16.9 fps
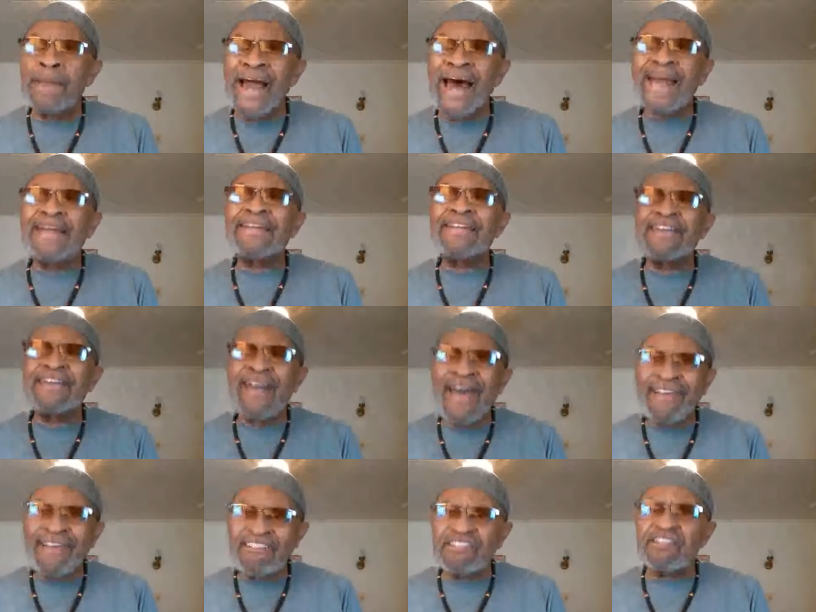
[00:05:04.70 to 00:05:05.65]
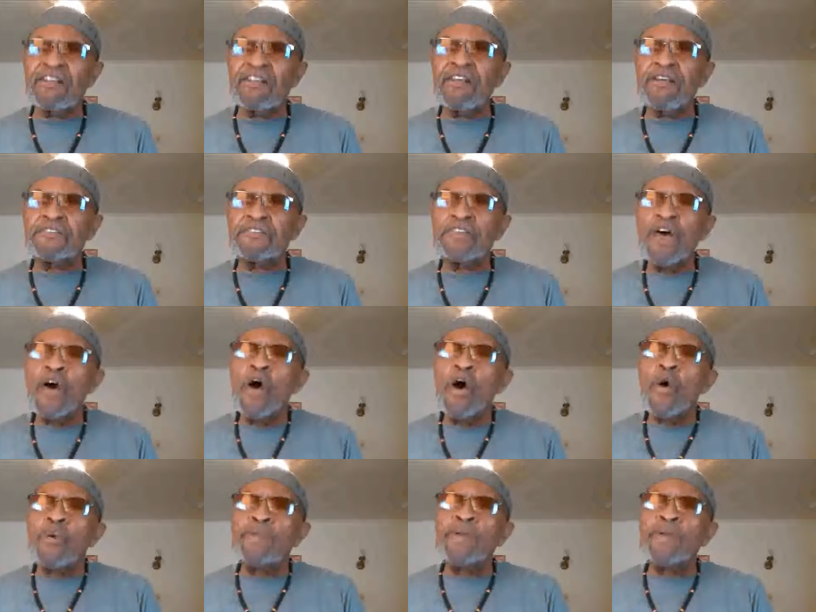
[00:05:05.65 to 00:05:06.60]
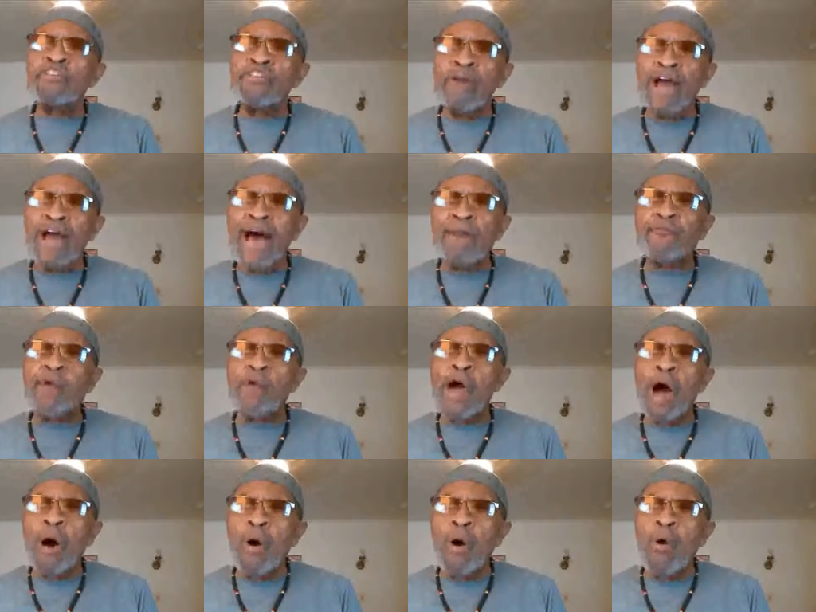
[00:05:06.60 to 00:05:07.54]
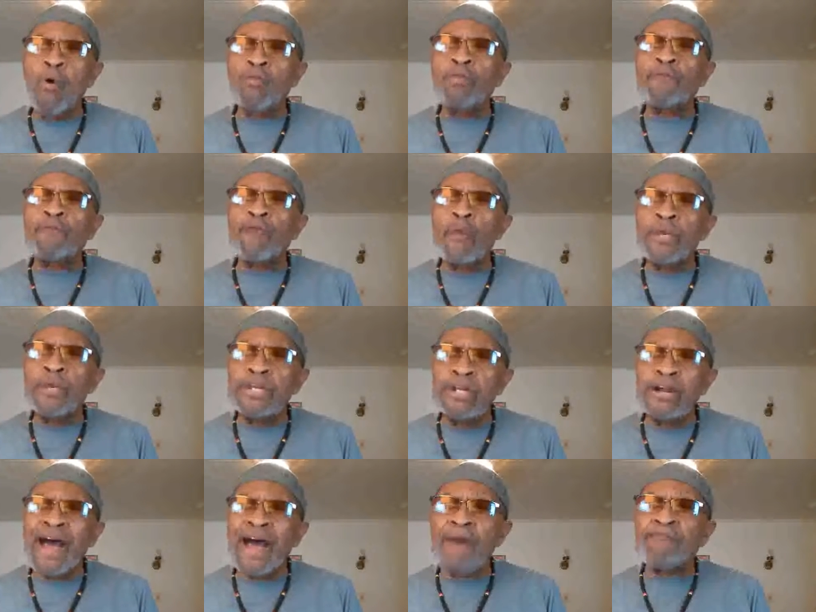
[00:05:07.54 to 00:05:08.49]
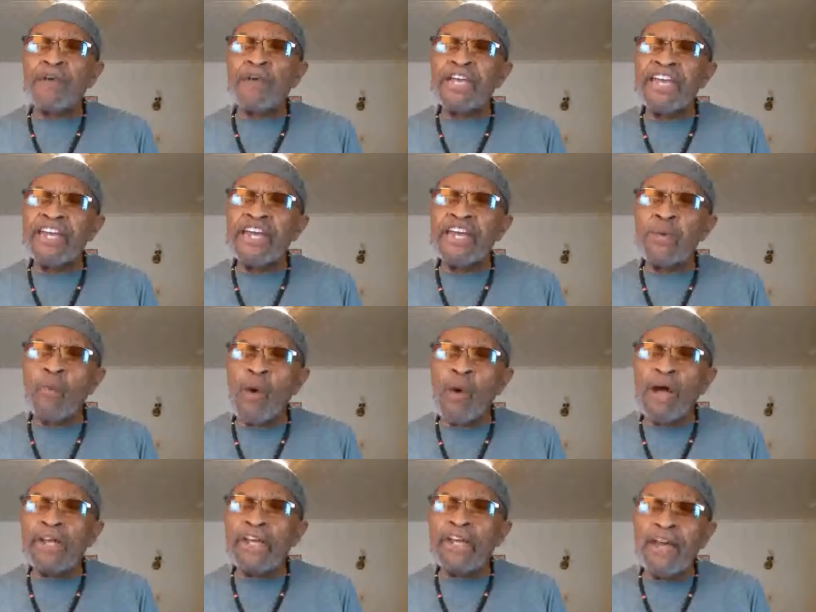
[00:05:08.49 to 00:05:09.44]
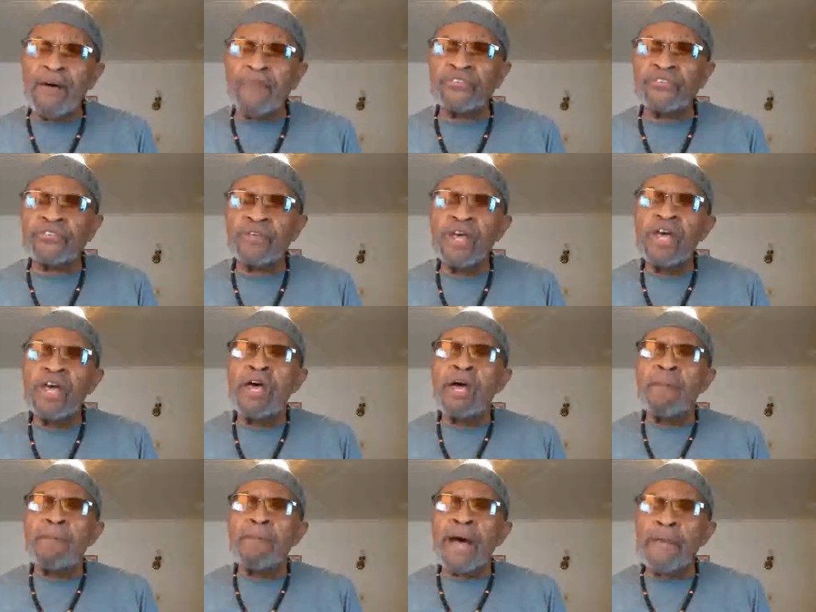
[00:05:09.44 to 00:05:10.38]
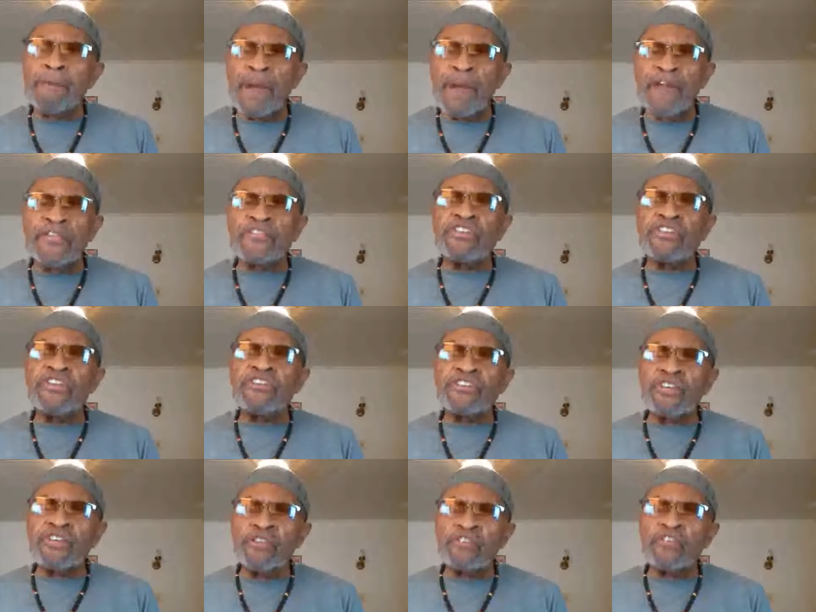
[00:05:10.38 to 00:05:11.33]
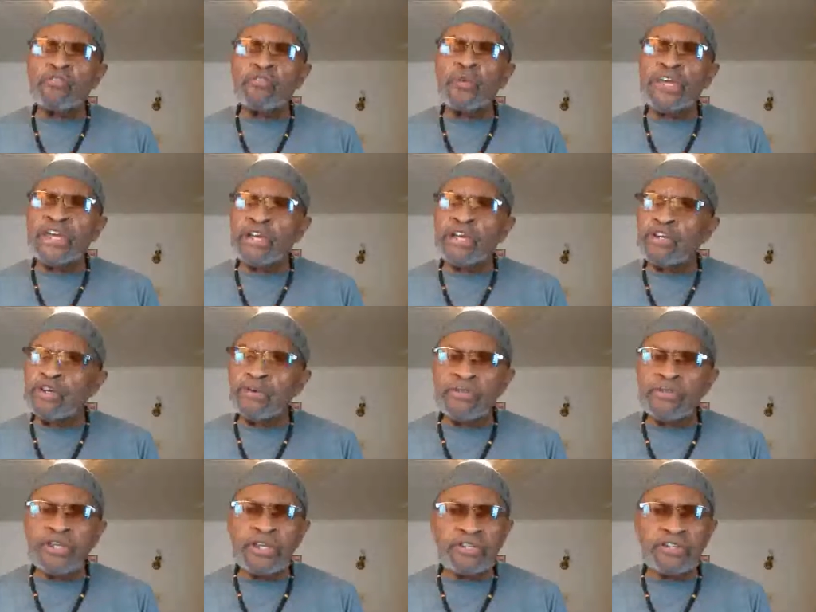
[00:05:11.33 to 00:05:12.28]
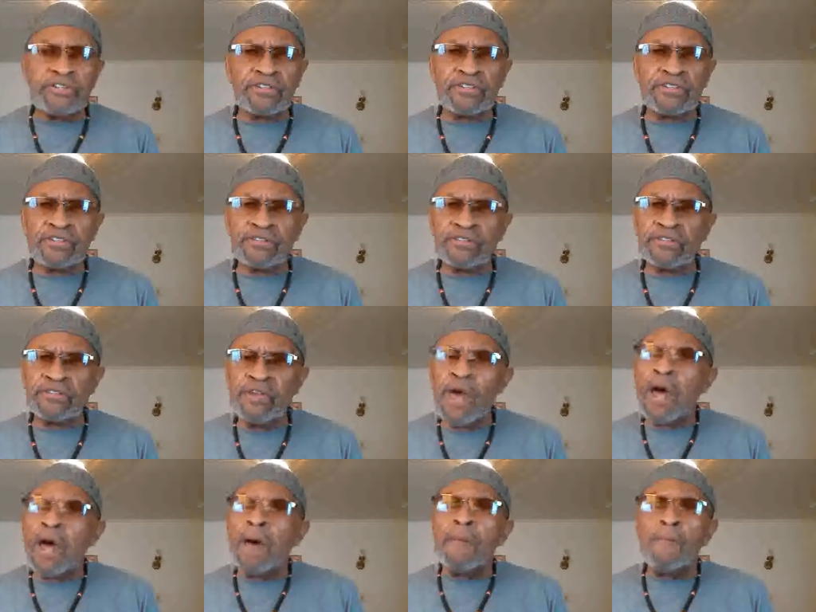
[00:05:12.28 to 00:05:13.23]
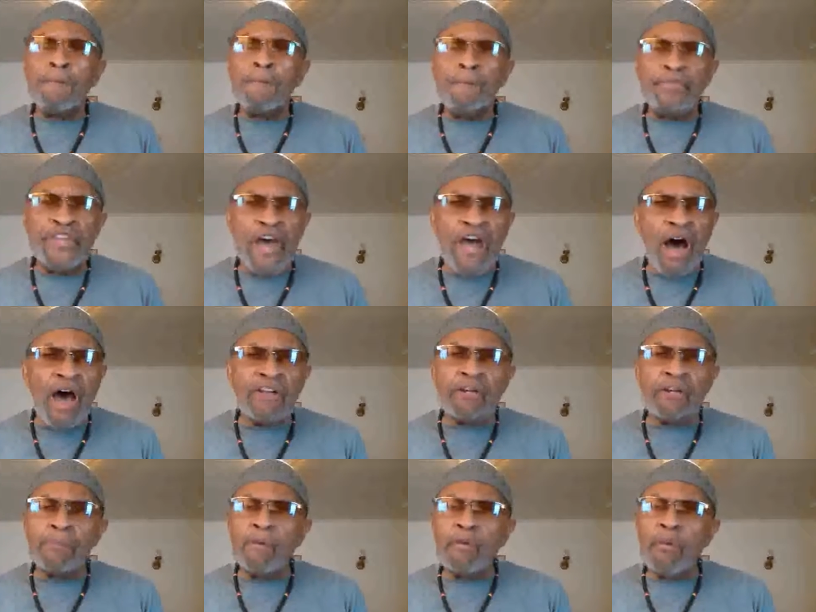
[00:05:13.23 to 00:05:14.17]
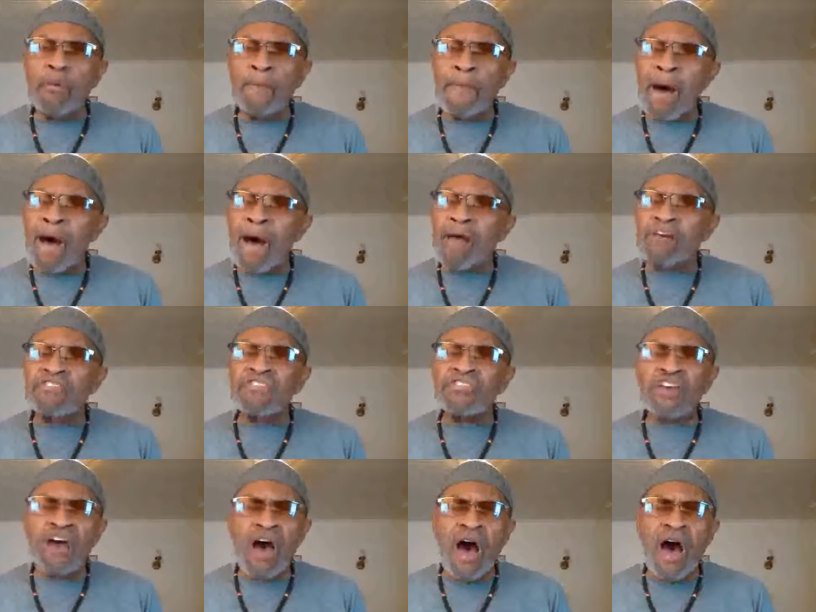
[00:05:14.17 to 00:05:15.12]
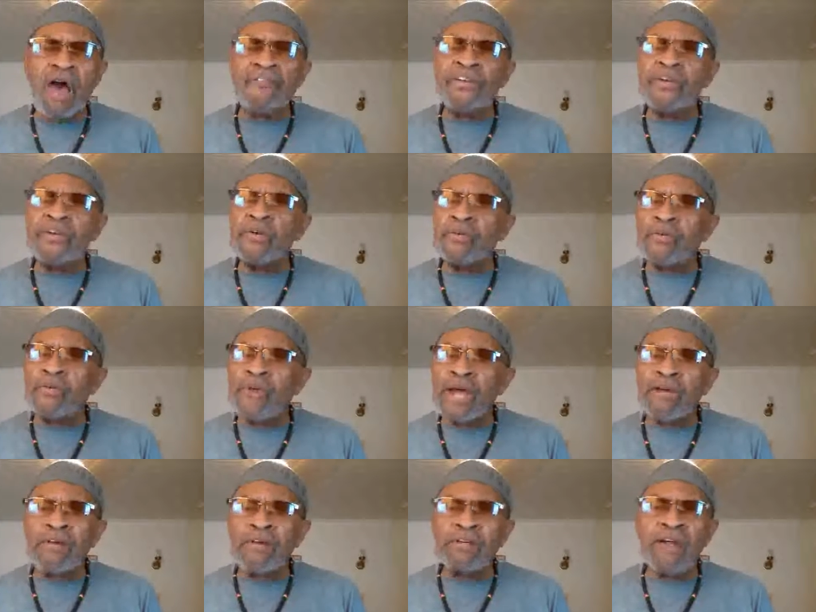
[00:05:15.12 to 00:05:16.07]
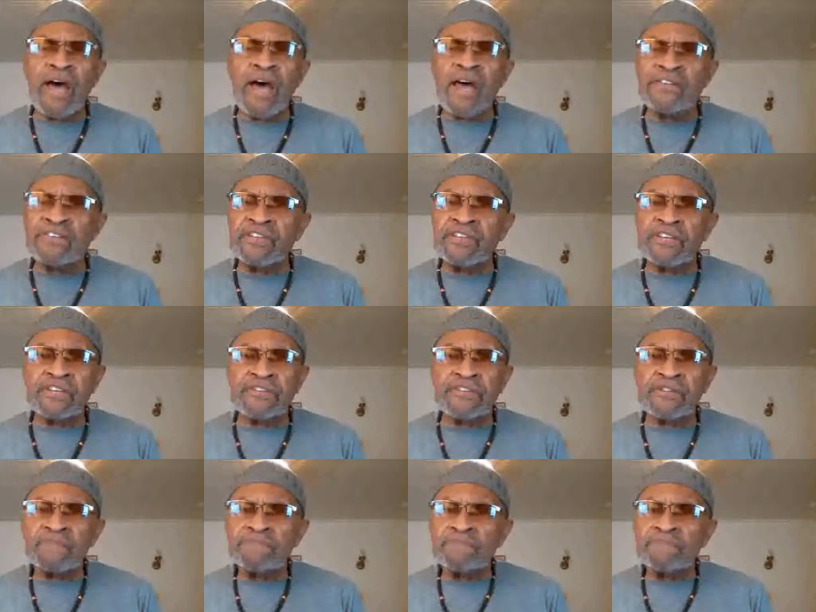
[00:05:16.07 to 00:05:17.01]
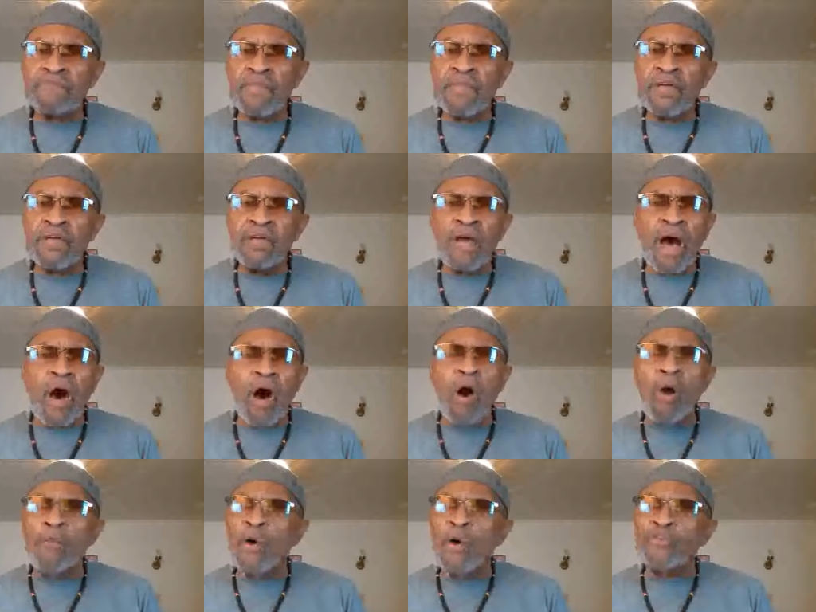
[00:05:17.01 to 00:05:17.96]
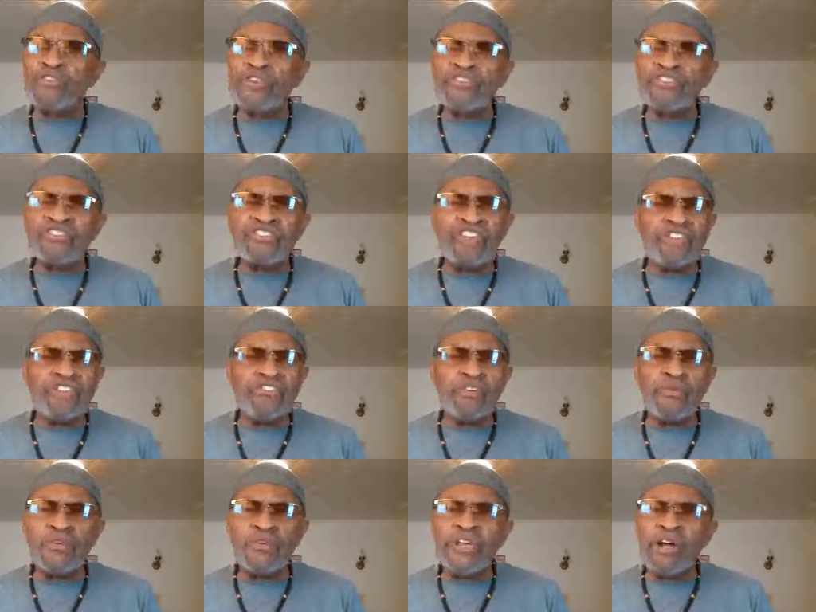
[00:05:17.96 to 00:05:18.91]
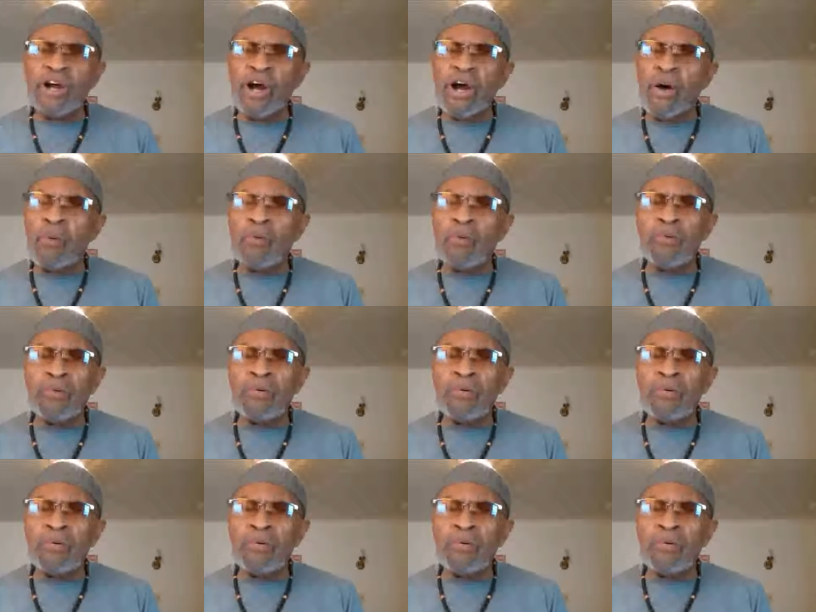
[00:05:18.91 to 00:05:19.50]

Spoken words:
black nationalists. We must look out for our own before we look out for anyone else. My brothers and sisters, we can do this. The Honorable Marcus Garvey recognized this almost a century ago.